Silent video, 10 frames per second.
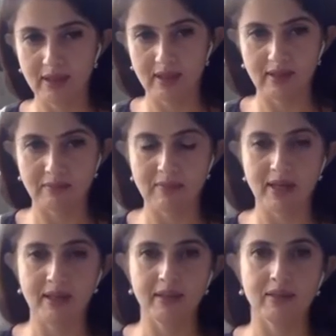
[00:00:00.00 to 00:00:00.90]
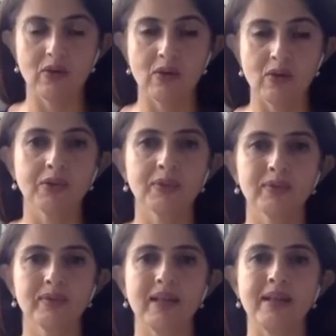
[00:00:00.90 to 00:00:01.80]
in my condo
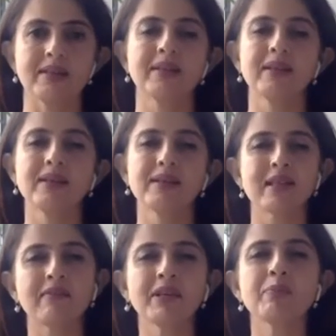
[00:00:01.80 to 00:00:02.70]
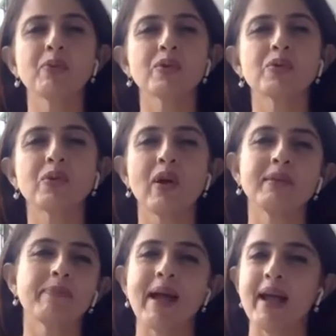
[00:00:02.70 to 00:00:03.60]
that someone posed do
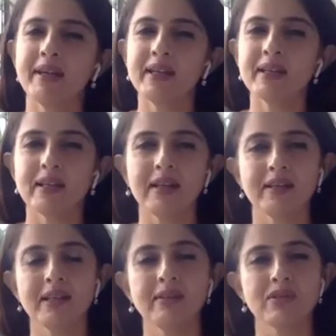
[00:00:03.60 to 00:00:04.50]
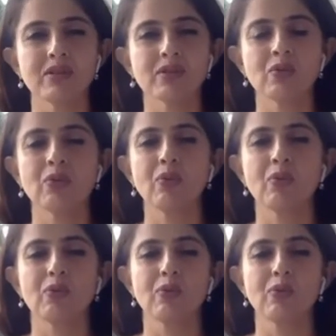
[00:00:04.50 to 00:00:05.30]
not panic and he was so